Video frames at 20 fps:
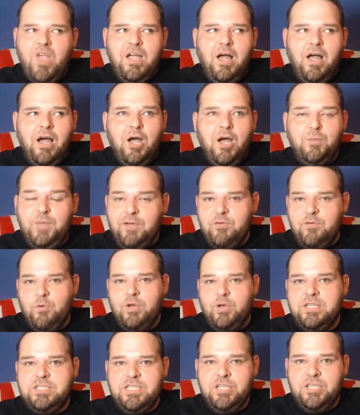Never
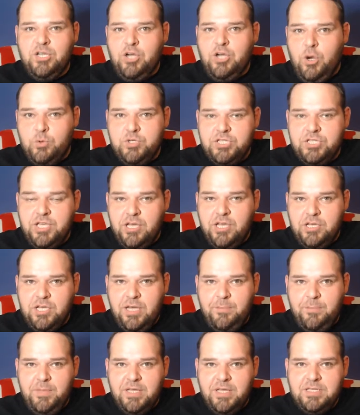want to the coach
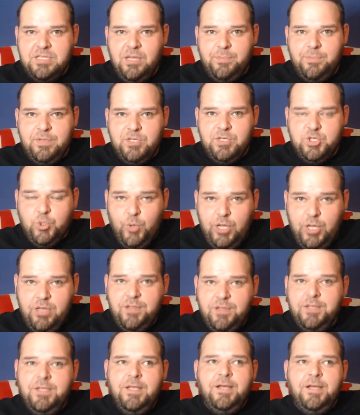get mixed up into it.
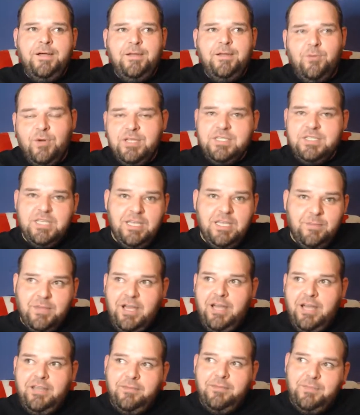You want to see him
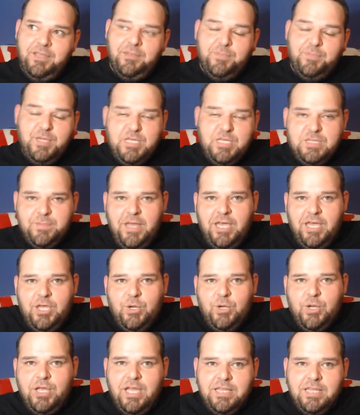kind of be the
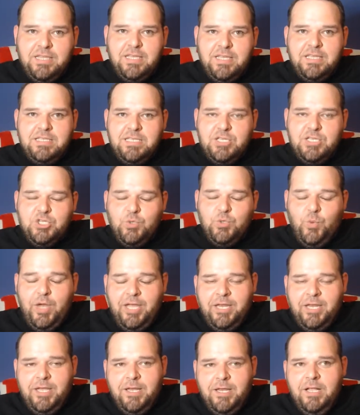peacemaker and get things
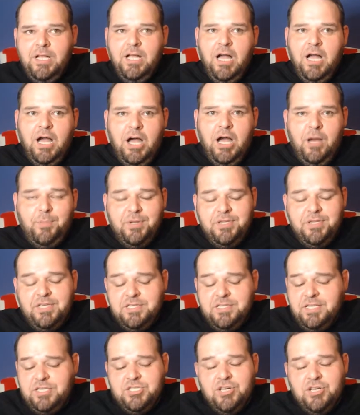situated. But
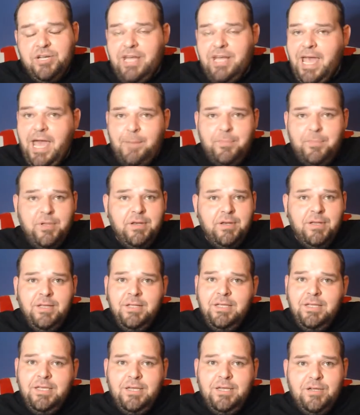these things are going to happen,
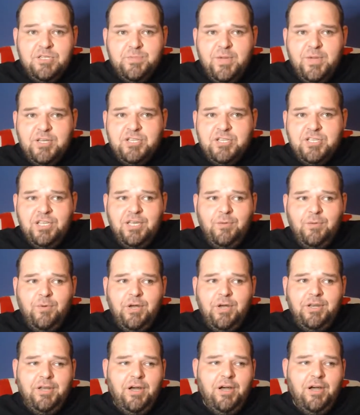you know, especially
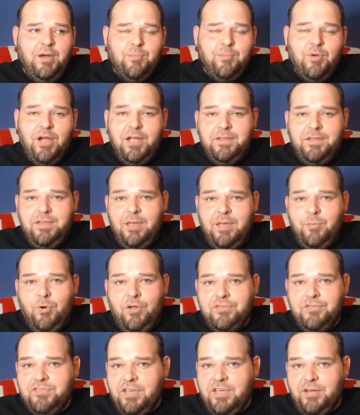when Brian
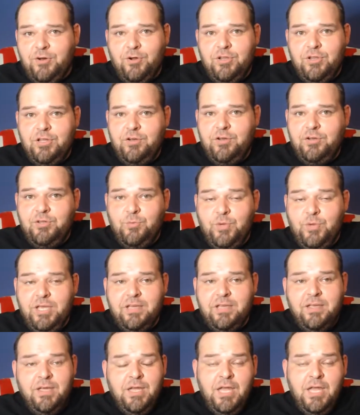Daboll said earlier in the
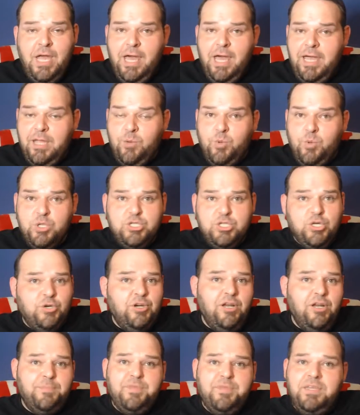week, hey, we're
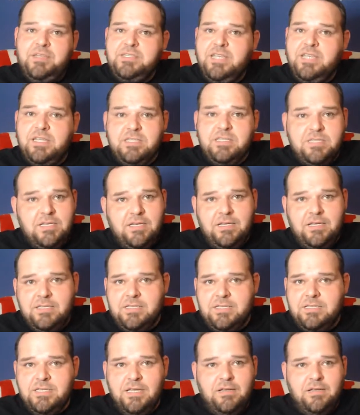turning up the intensity.
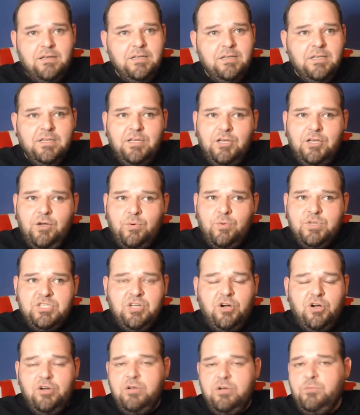This is it. You know, we're
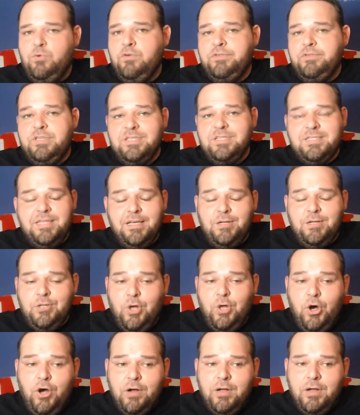starting to move this thing
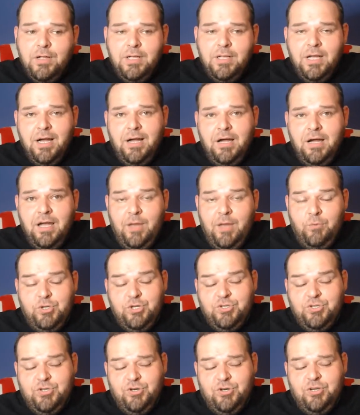along. And when
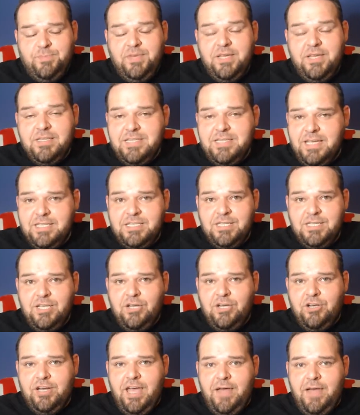you turn up the intensity,
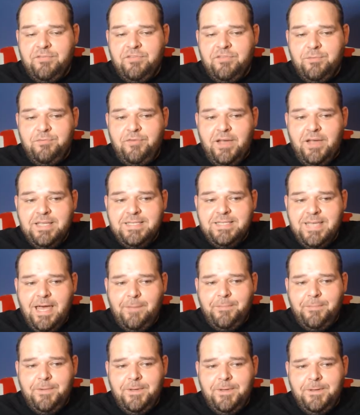you're going to have some fights
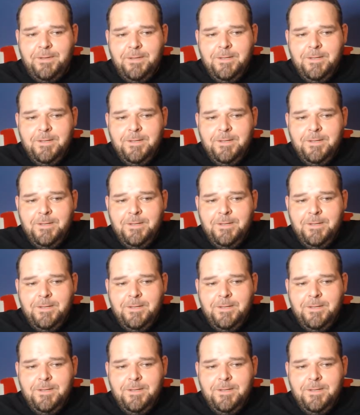happen.